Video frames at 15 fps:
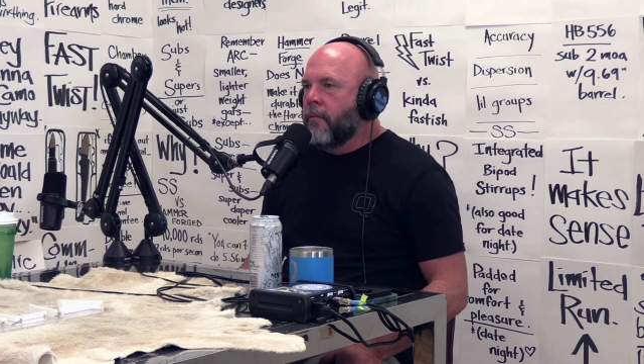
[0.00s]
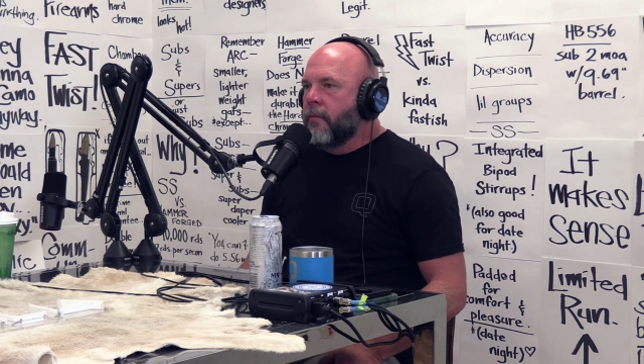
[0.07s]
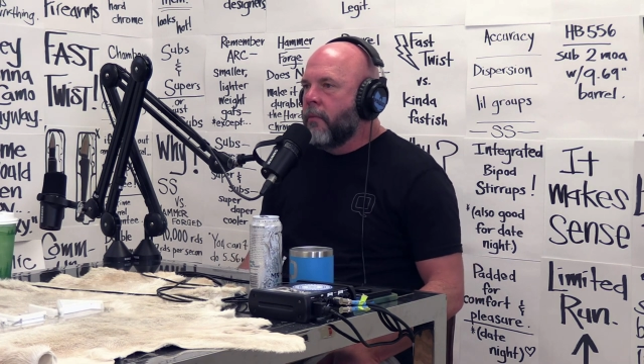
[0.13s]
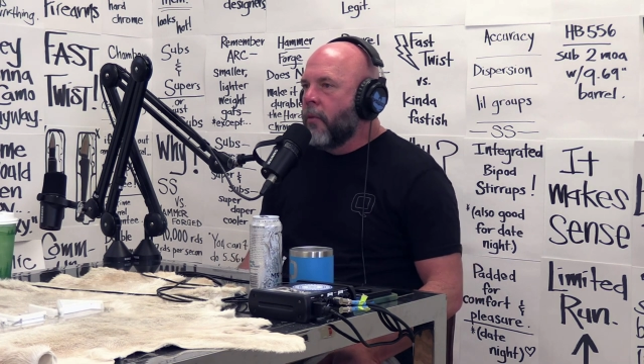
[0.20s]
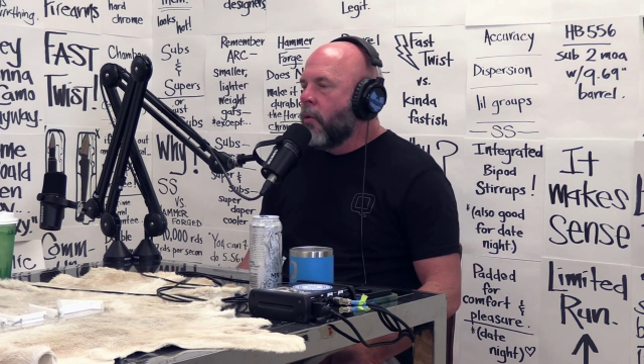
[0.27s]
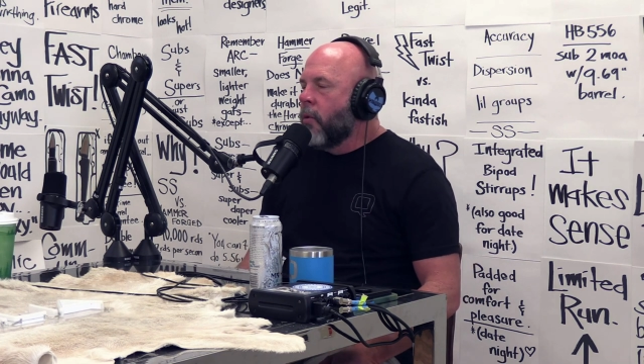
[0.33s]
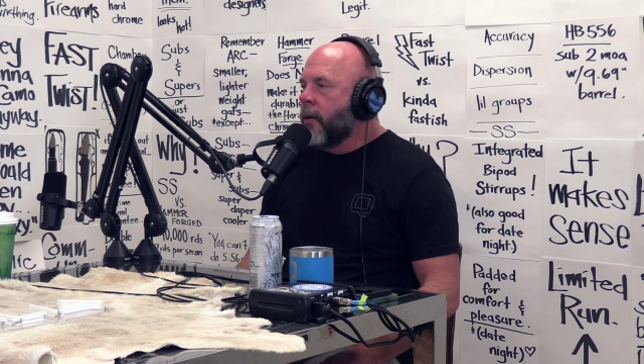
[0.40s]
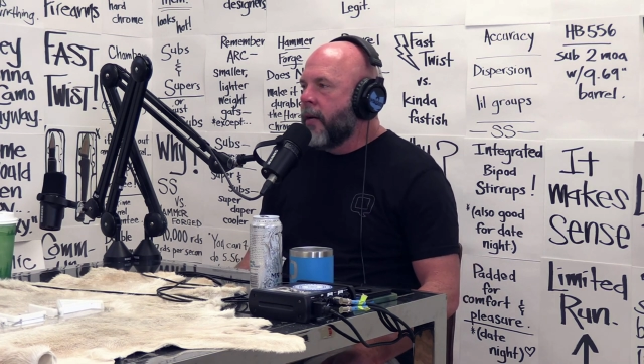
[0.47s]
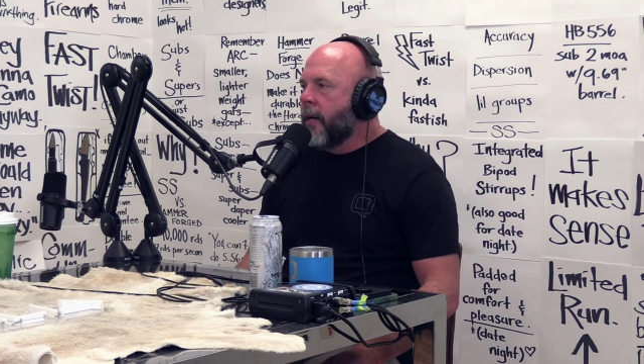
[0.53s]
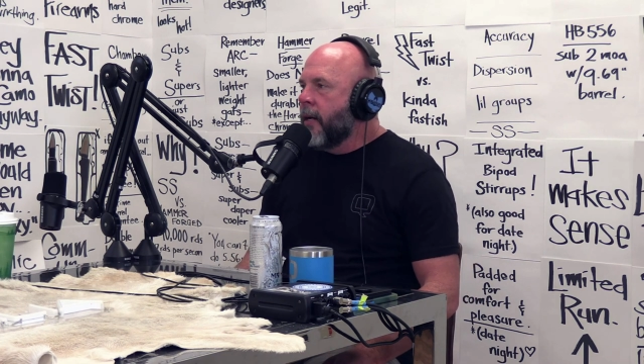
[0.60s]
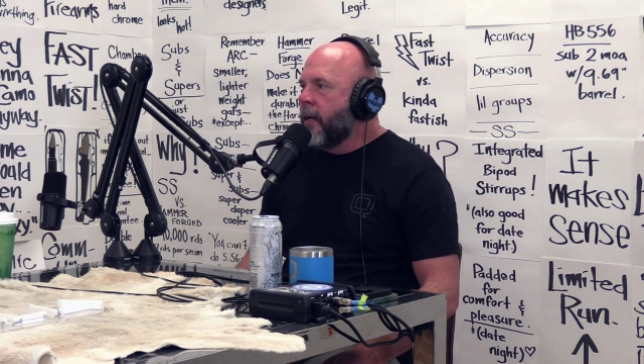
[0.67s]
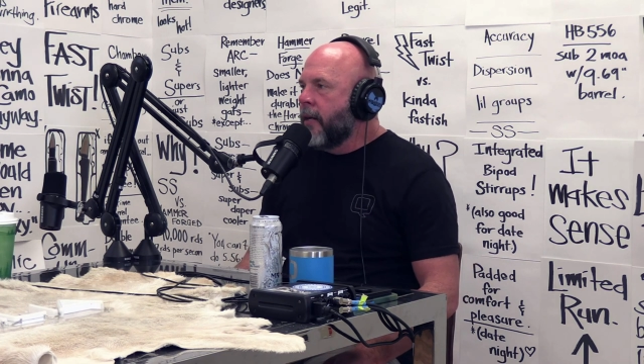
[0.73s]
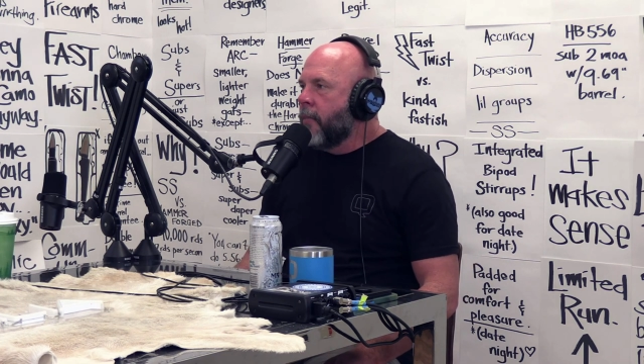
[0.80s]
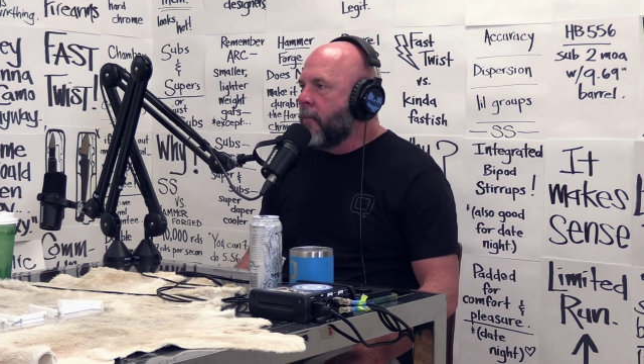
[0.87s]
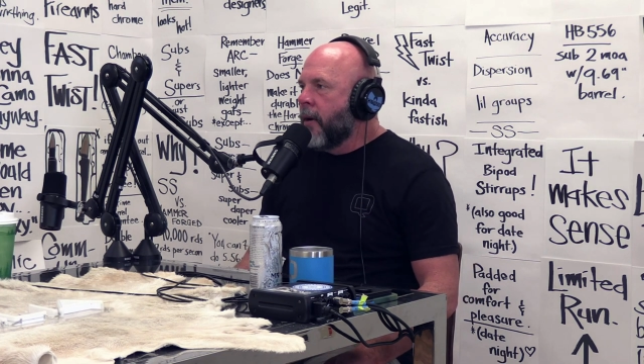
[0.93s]
more than
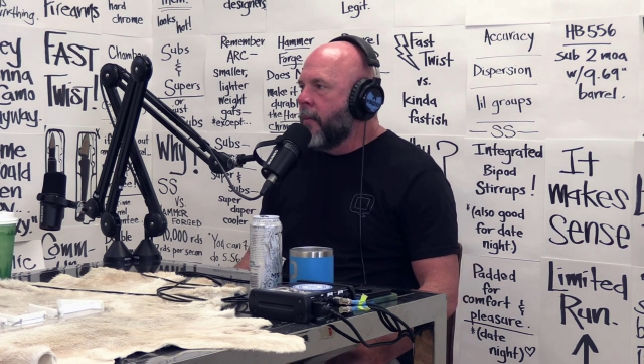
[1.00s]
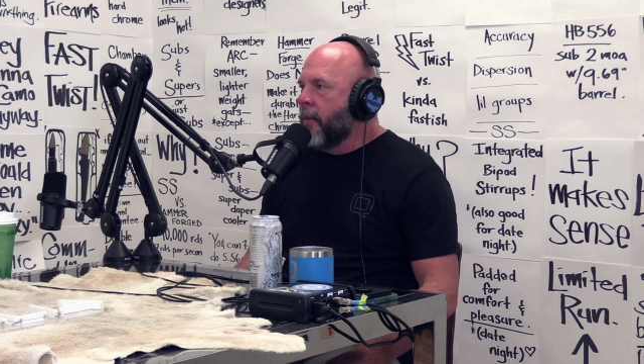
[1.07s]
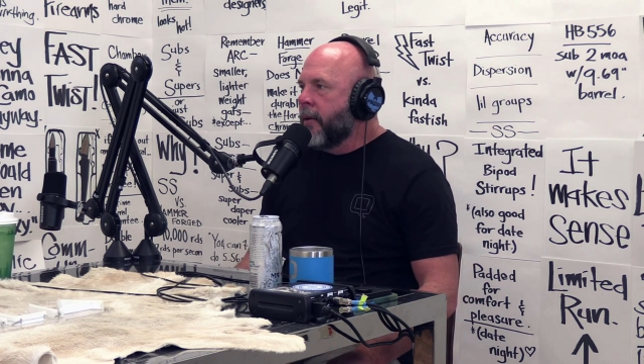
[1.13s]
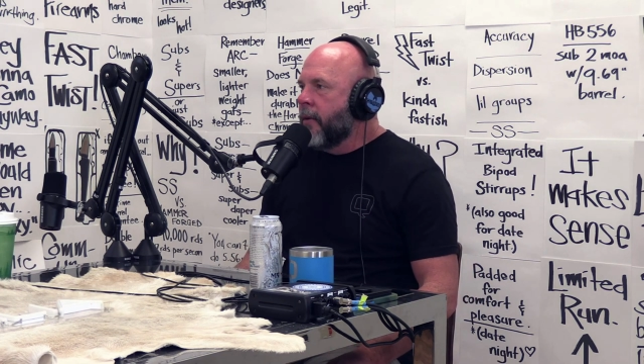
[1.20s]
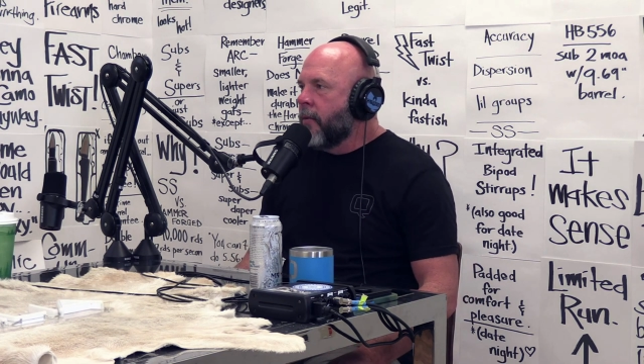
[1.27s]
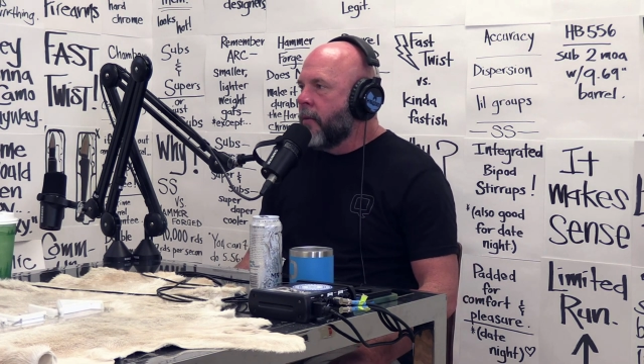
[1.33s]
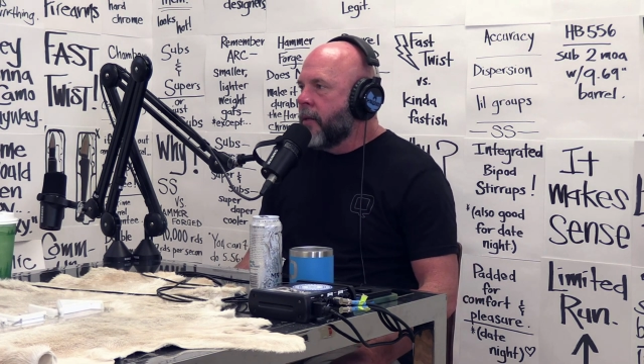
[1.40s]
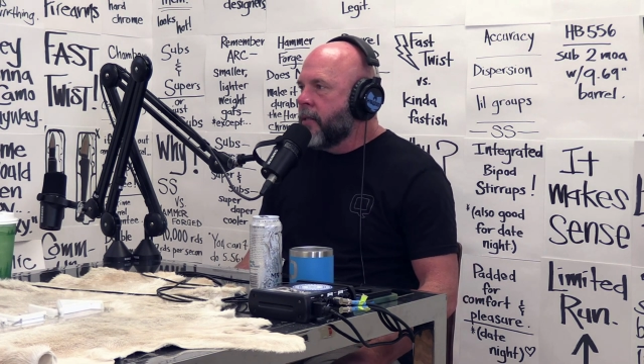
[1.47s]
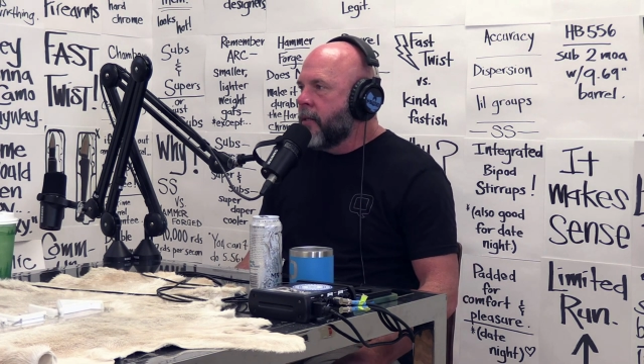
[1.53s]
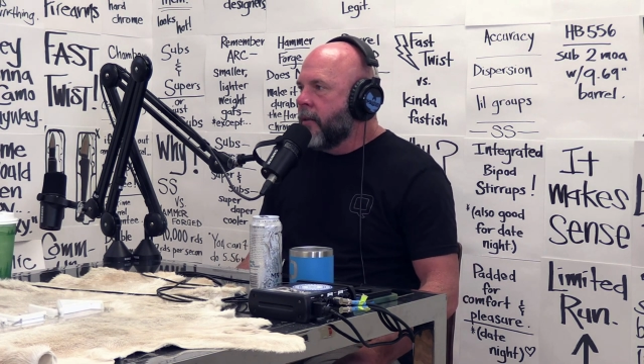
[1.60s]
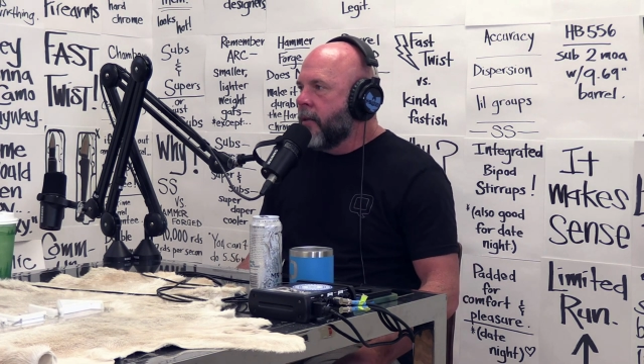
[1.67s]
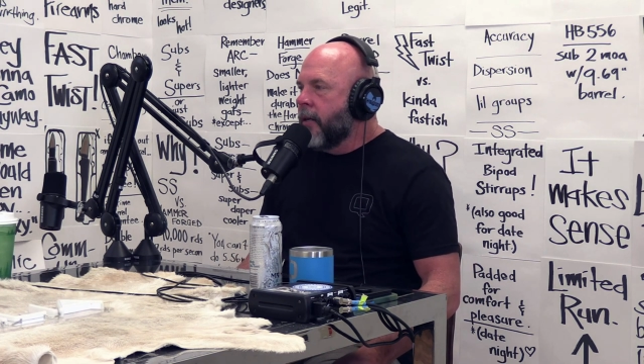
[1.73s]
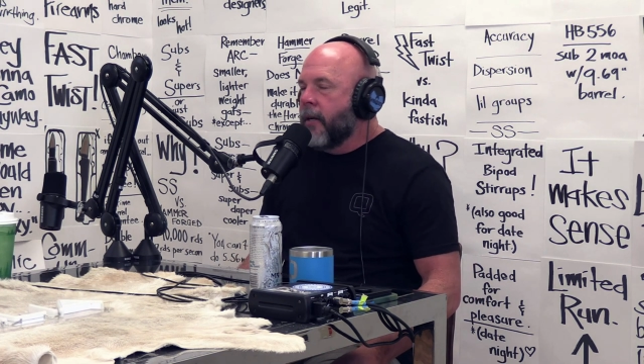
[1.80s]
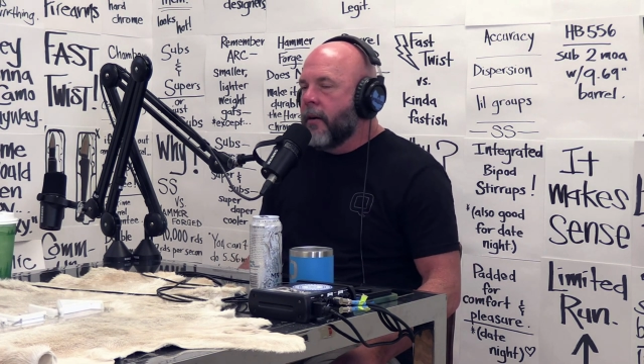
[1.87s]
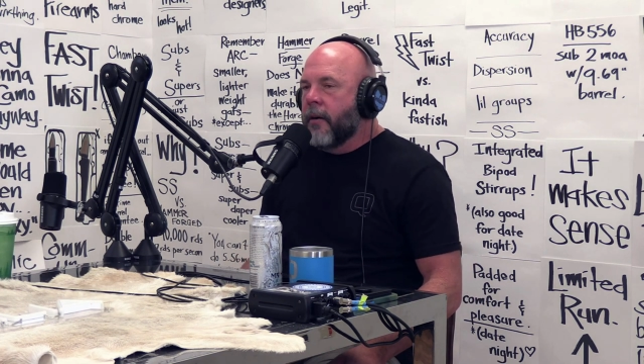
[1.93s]
I did probably the rest
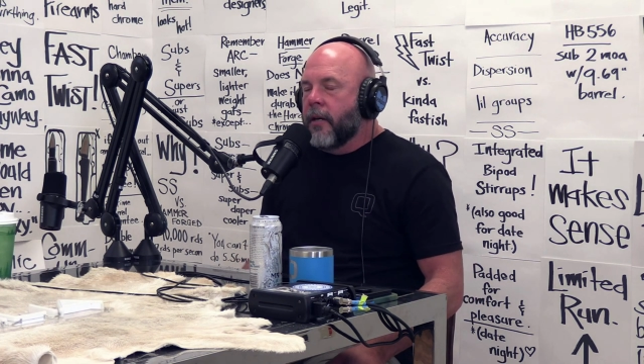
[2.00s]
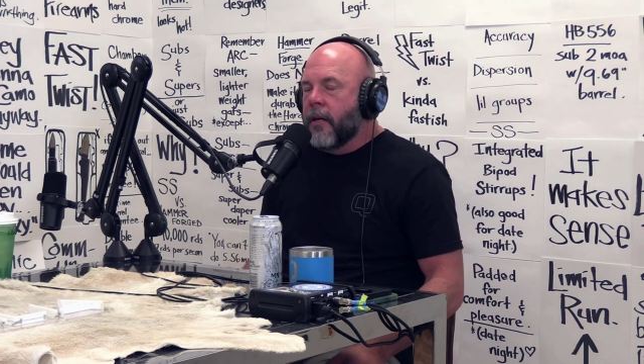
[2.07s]
of the year.